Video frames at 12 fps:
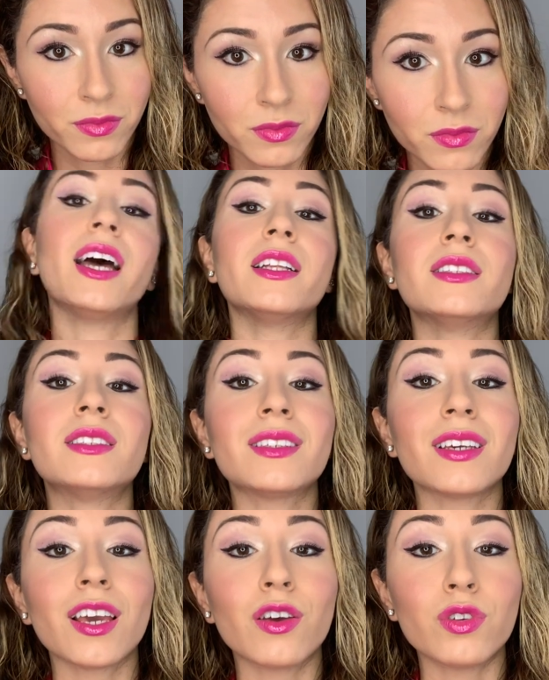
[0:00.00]
And
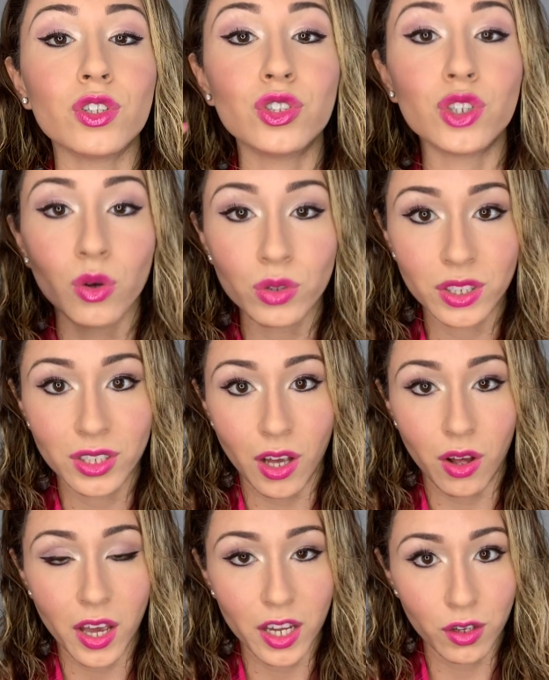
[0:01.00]
if you don't
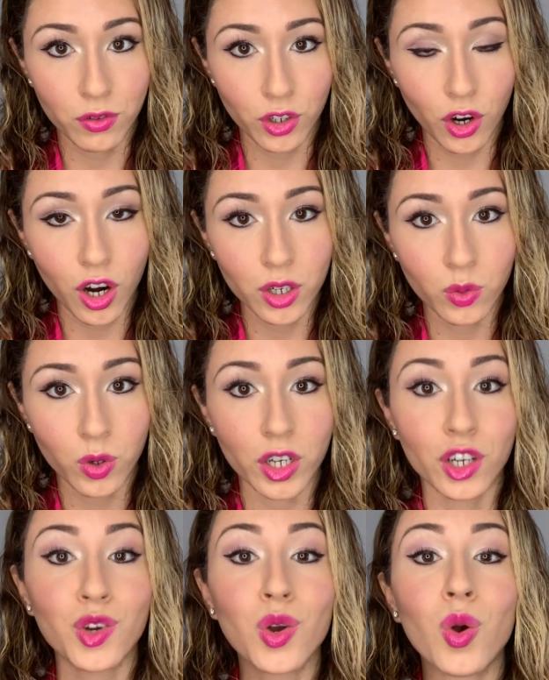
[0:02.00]
sell any of your
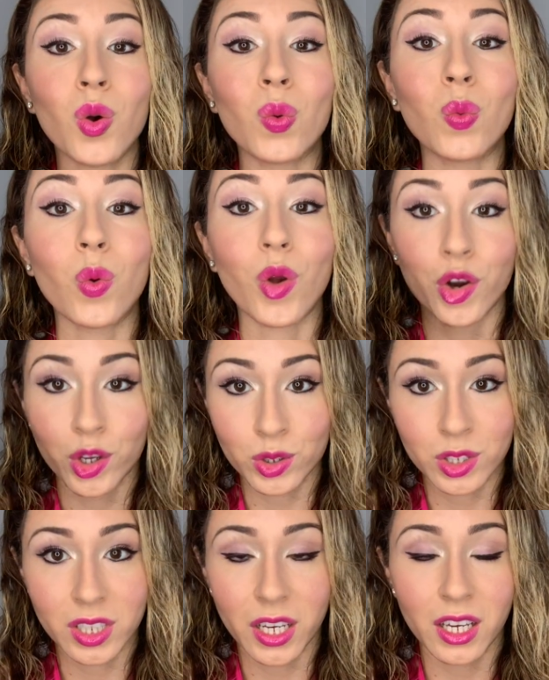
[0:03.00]
artwork, where do you
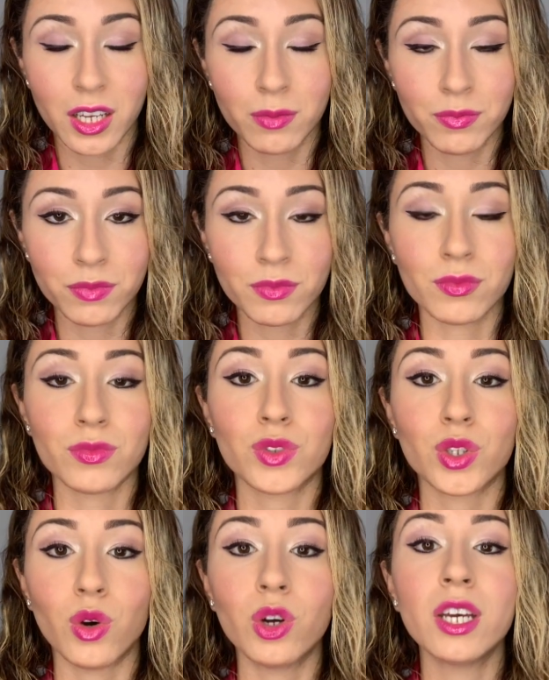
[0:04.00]
stick it?
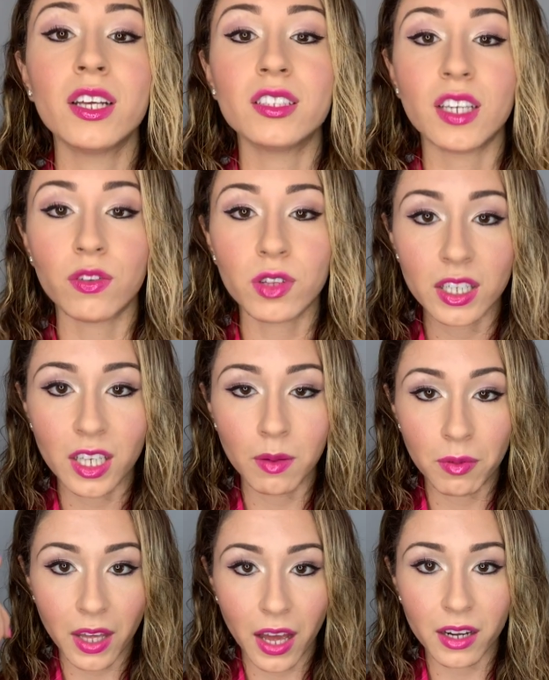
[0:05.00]
So definitely
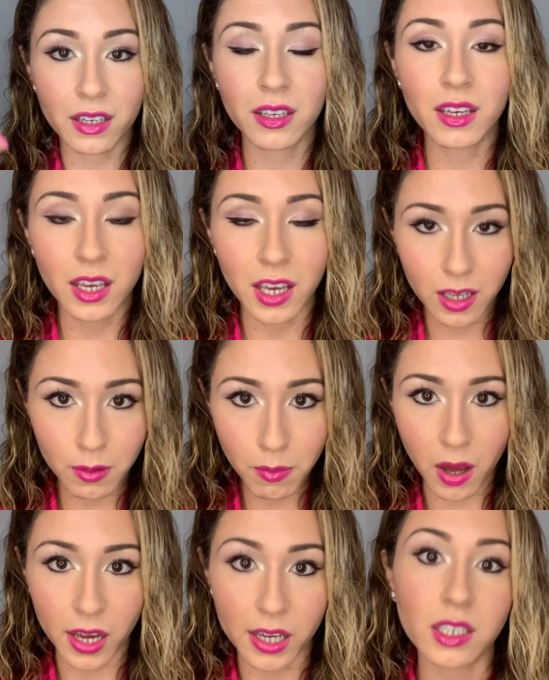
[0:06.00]
keep that in
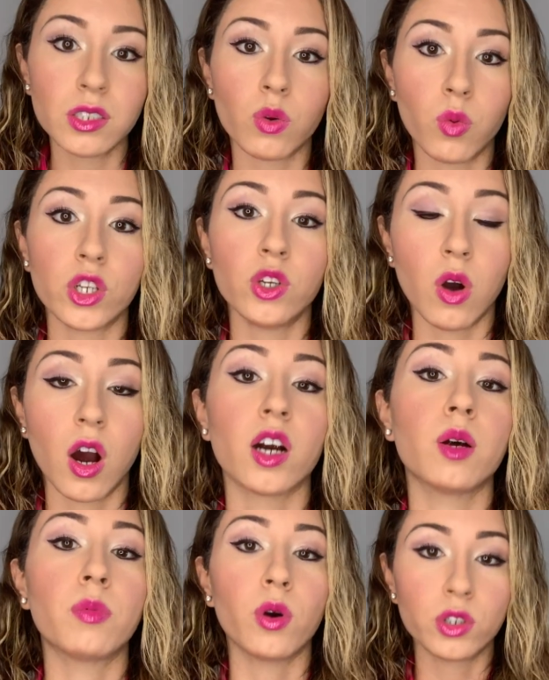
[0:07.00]
mind when you
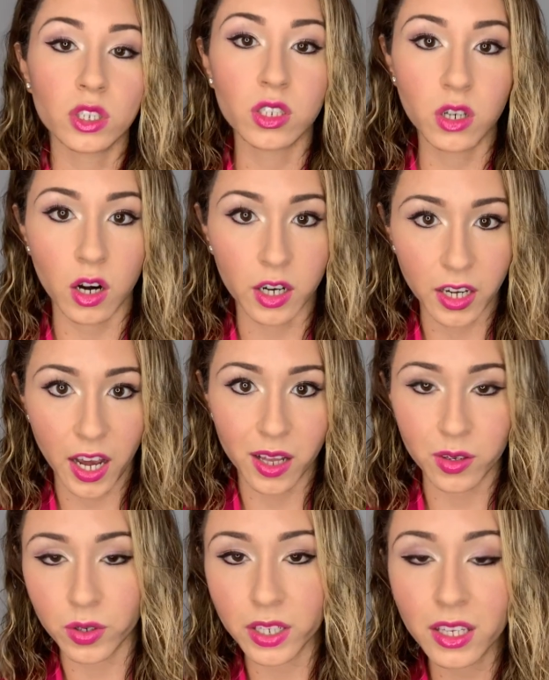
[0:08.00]
are approaching an art
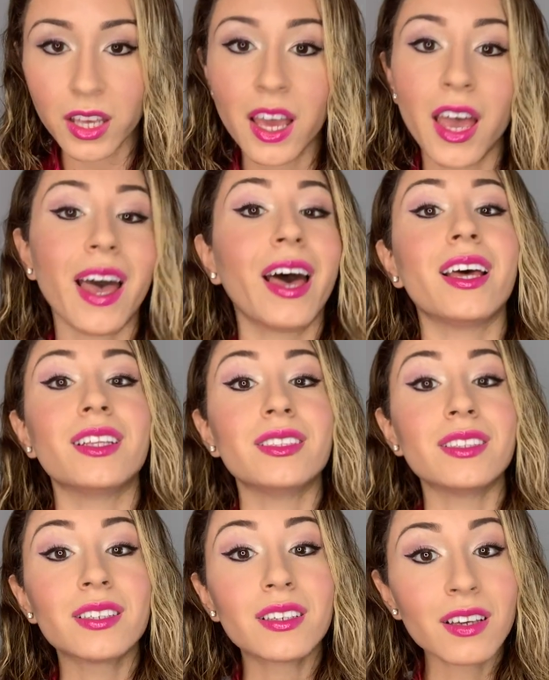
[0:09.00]
gallery.
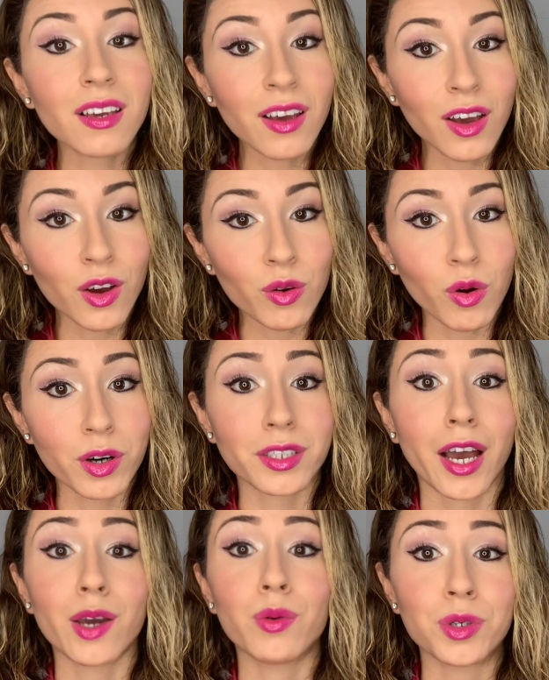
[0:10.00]
And of course,
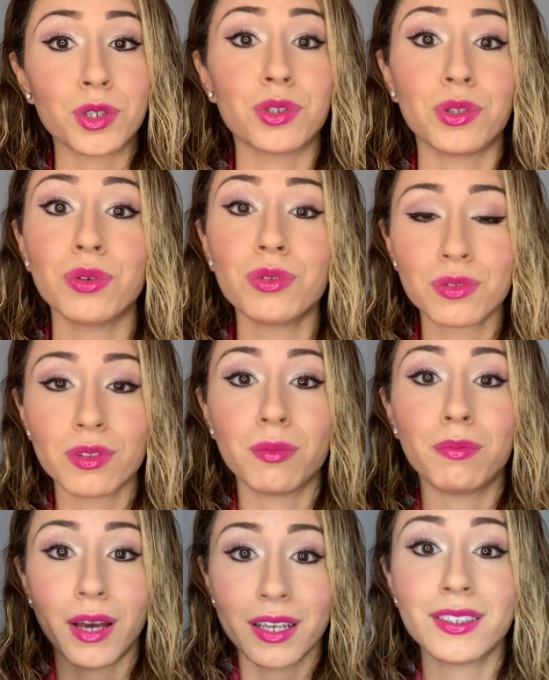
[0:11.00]
I wish you the
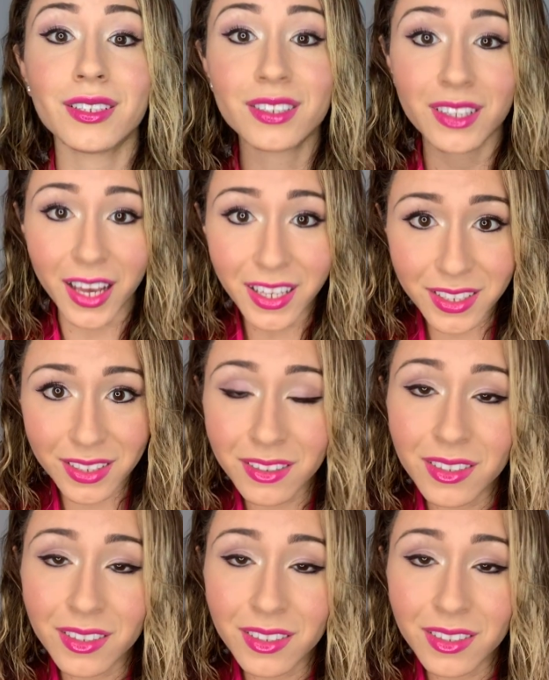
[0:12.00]
best success.